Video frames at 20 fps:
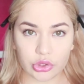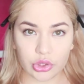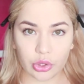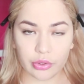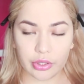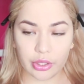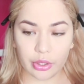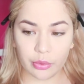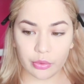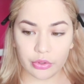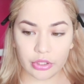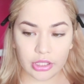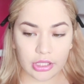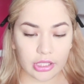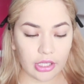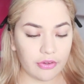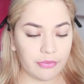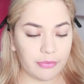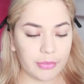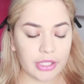So they only
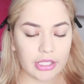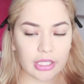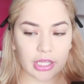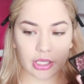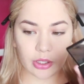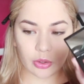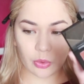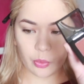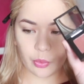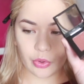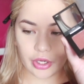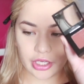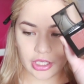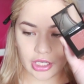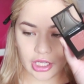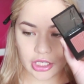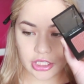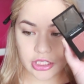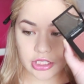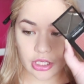gave me like one
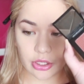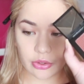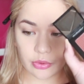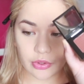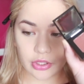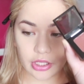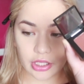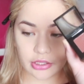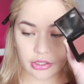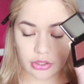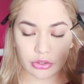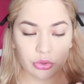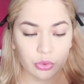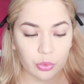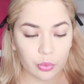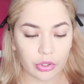eyeshadow color to